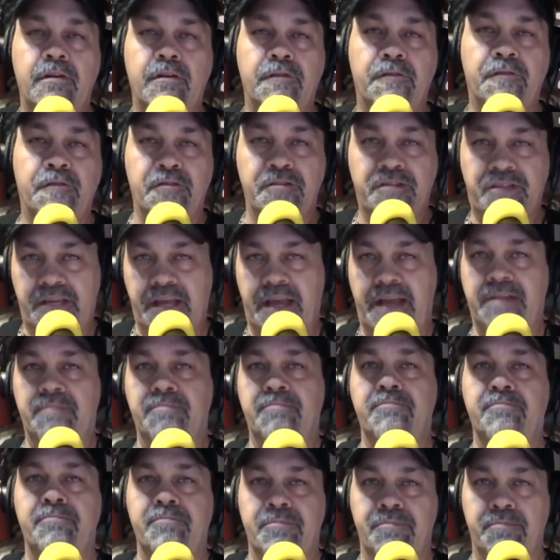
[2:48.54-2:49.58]
for
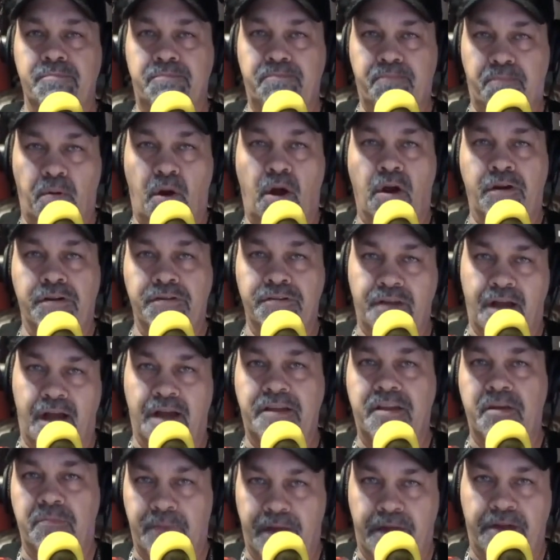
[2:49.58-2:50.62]
ten-part
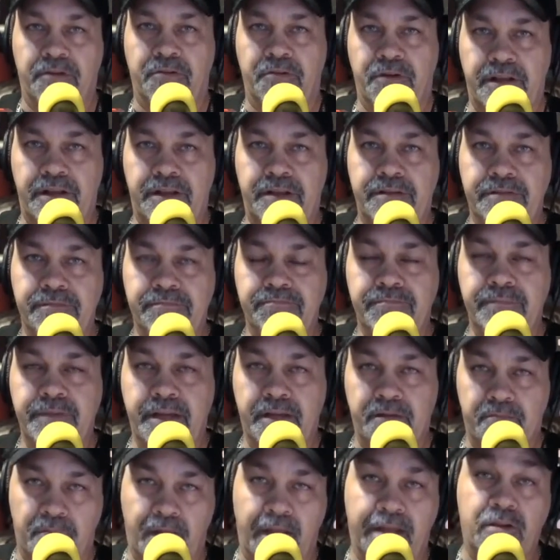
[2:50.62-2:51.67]
documentary
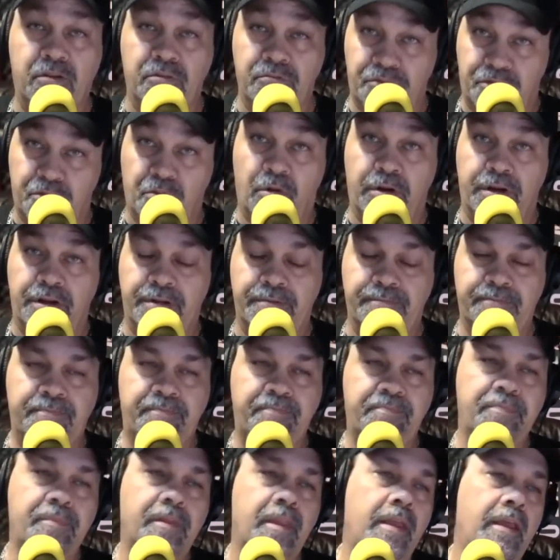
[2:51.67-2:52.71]
in Michael Jordan.
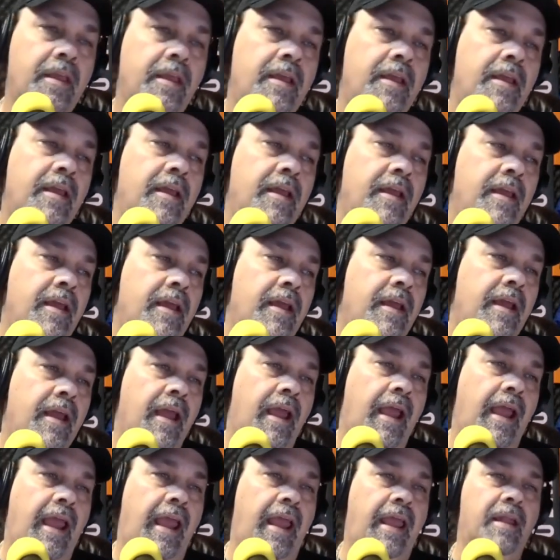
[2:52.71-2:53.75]

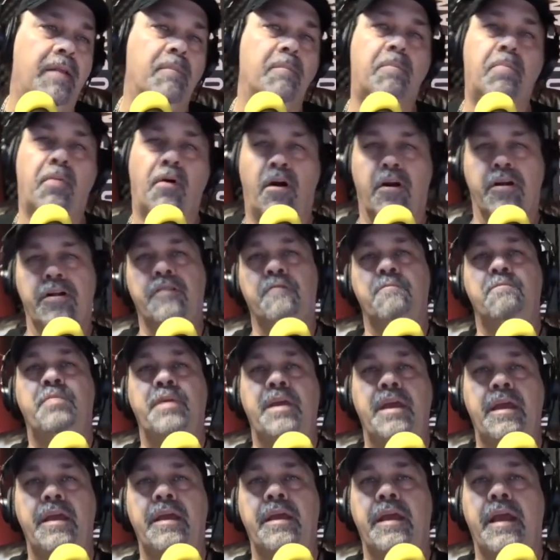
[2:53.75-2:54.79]
And part of
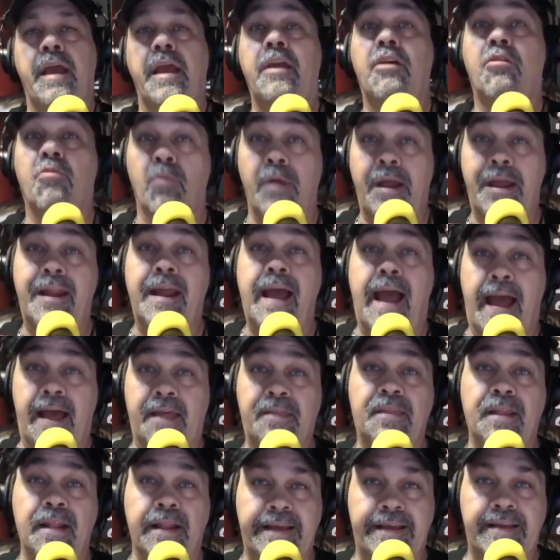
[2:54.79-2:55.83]
being a great
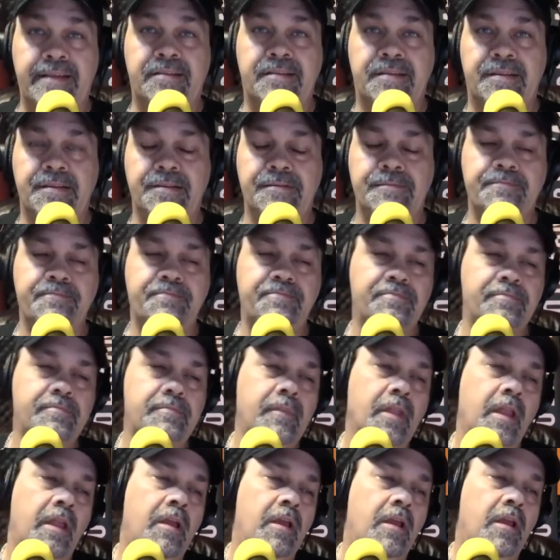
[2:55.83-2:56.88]
athlete,
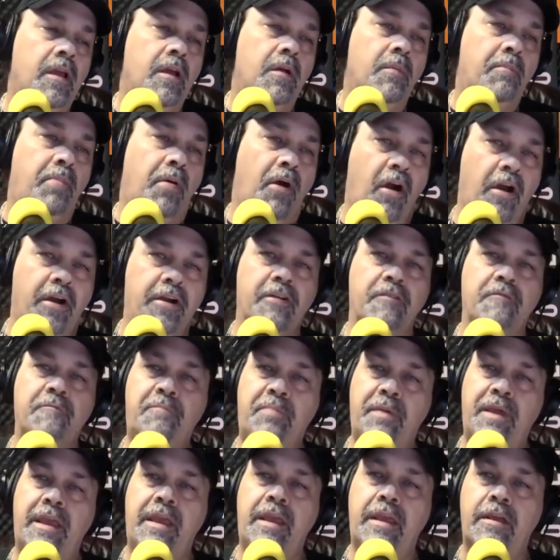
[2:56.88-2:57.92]
part of
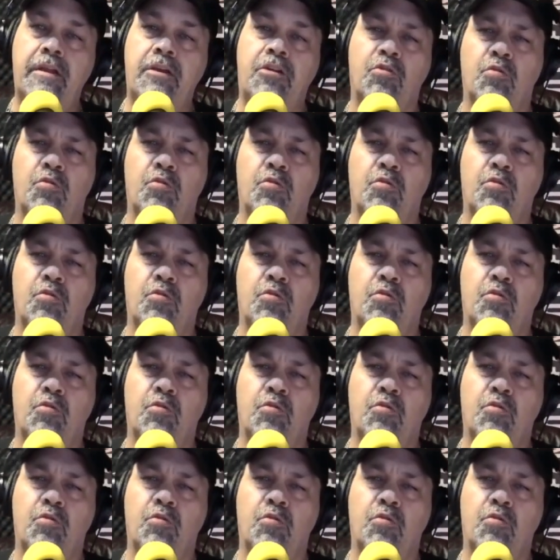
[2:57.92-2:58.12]
being